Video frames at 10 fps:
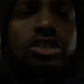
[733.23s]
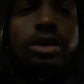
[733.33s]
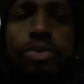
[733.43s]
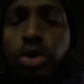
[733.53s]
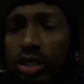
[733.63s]

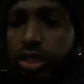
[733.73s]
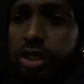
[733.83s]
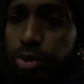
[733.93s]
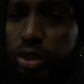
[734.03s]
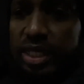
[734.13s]
support. Your
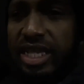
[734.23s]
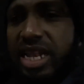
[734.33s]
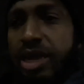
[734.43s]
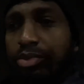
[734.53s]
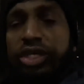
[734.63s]
support is
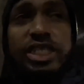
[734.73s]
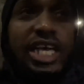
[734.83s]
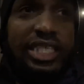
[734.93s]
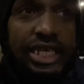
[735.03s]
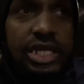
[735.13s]
highly
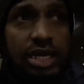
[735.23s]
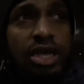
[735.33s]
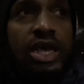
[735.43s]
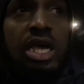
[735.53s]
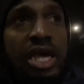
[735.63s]
appreciated.
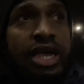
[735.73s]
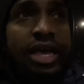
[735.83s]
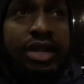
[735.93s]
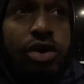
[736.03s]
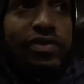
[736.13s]

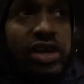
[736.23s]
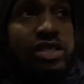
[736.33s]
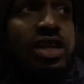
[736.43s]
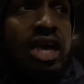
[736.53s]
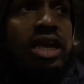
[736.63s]
Don't
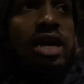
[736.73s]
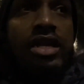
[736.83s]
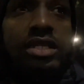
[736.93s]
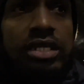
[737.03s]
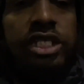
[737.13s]
forget to like
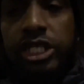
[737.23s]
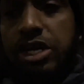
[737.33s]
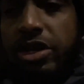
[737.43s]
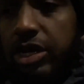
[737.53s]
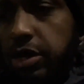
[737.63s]
and
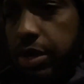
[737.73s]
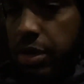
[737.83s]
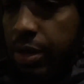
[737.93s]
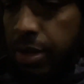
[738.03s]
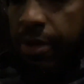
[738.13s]
share, you know.
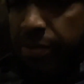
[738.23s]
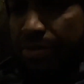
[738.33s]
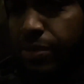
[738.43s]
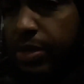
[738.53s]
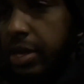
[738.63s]

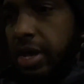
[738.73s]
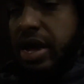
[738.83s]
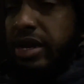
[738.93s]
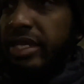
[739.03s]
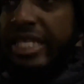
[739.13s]

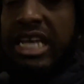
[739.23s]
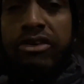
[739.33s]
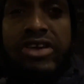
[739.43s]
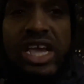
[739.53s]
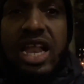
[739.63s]
And stay
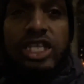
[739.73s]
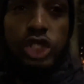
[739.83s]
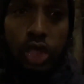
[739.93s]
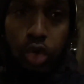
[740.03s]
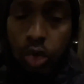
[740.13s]
real and
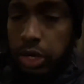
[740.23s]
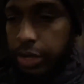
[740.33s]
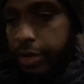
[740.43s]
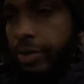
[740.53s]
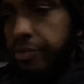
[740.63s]
true.
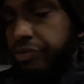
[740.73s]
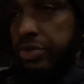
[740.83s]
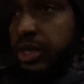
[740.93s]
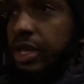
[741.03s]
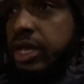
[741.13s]

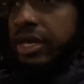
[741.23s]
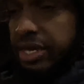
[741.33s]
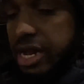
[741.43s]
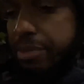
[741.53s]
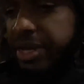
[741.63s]

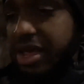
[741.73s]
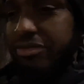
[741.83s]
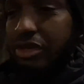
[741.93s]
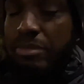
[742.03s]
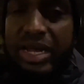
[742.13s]
You know what I mean?
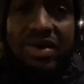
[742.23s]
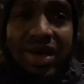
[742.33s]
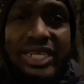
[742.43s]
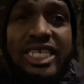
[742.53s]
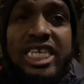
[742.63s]
Have somebody of
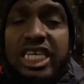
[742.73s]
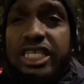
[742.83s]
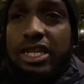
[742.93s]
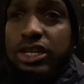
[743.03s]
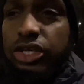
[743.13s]

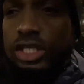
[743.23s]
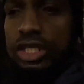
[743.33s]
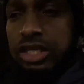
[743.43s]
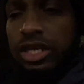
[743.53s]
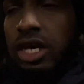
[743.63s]
altercation, I
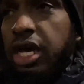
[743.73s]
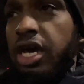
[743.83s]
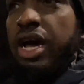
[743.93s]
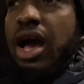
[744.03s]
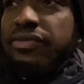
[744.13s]
just
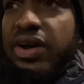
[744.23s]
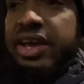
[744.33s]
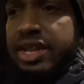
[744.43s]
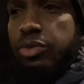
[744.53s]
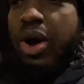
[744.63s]

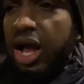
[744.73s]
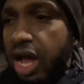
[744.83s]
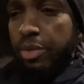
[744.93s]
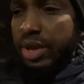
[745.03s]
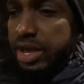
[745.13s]
avoid them, walk
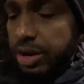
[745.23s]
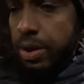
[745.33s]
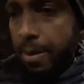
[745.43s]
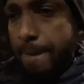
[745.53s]
away, you know.